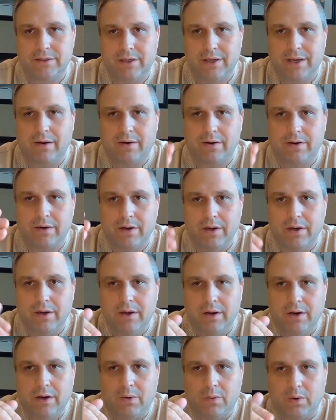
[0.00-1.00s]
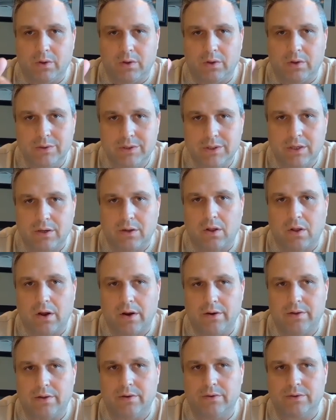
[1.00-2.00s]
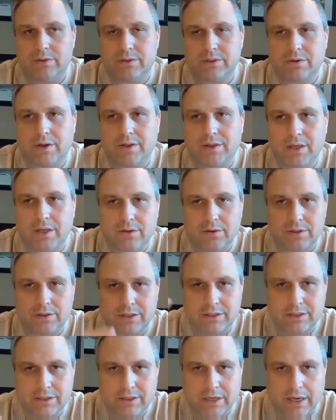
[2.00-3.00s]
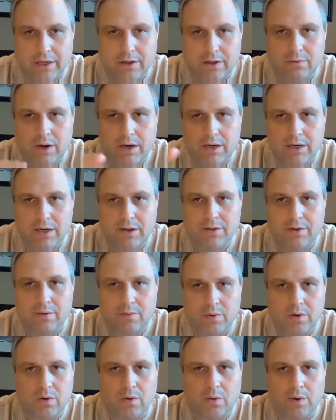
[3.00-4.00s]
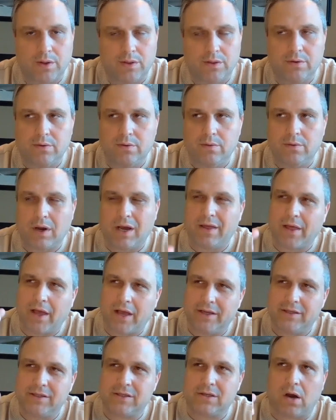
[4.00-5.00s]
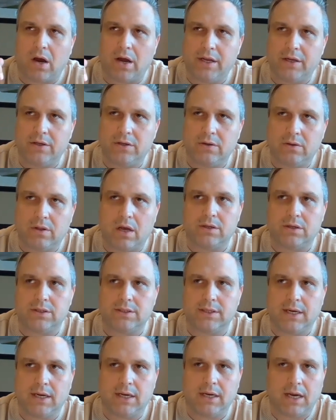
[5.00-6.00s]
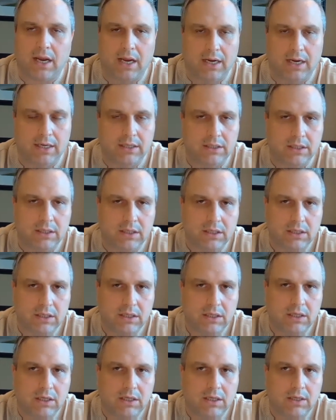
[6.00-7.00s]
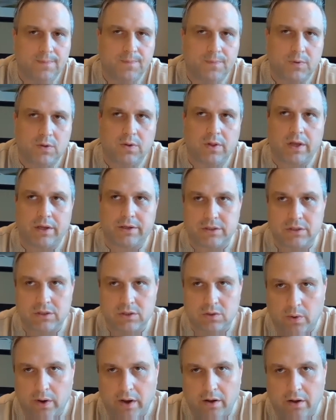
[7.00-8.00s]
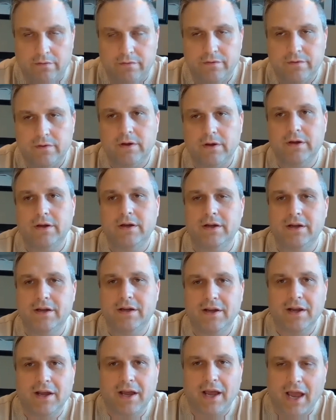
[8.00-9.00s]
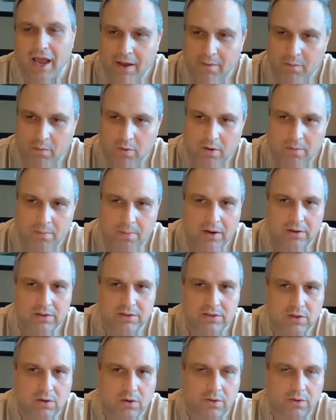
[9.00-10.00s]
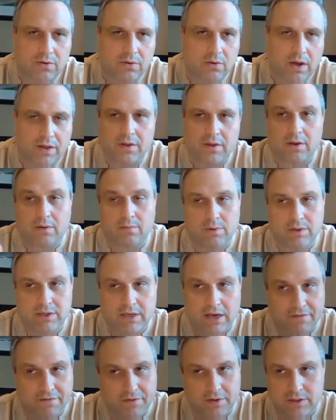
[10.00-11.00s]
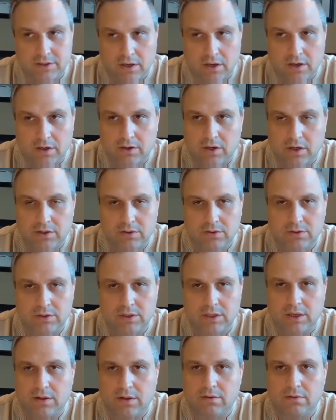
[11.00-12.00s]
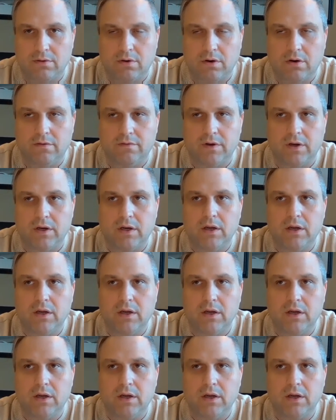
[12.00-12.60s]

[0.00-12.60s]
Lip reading: and we're losing a lot of those. So I think there's a cycle right now that we're going through. I saw it in 2008, 2012, and we're about to go through. I think we definitely saw a doozy through COVID,